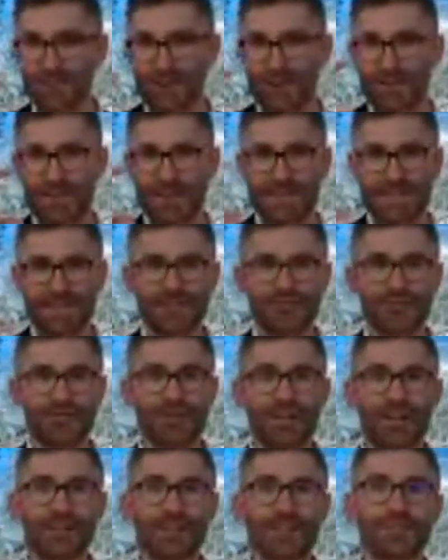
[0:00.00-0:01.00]
comments is
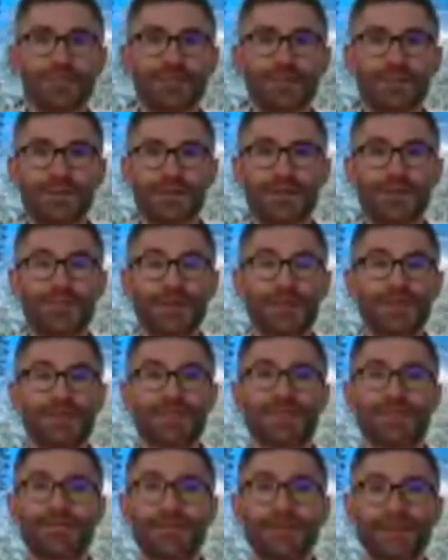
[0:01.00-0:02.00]
really short,
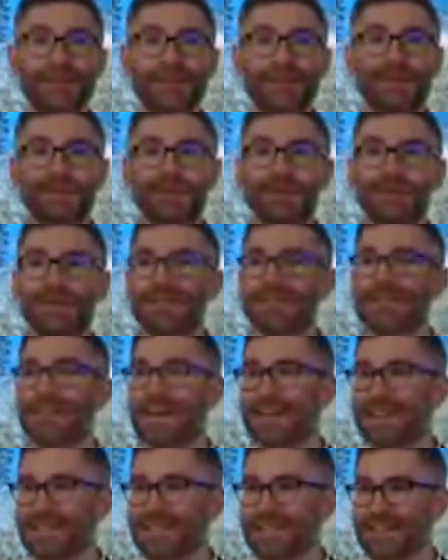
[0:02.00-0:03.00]
because nobody implements
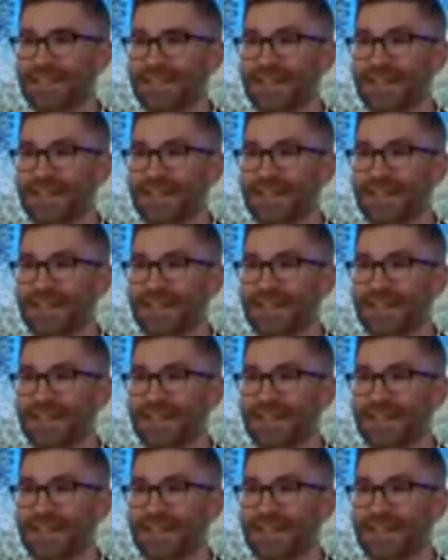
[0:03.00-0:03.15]
that.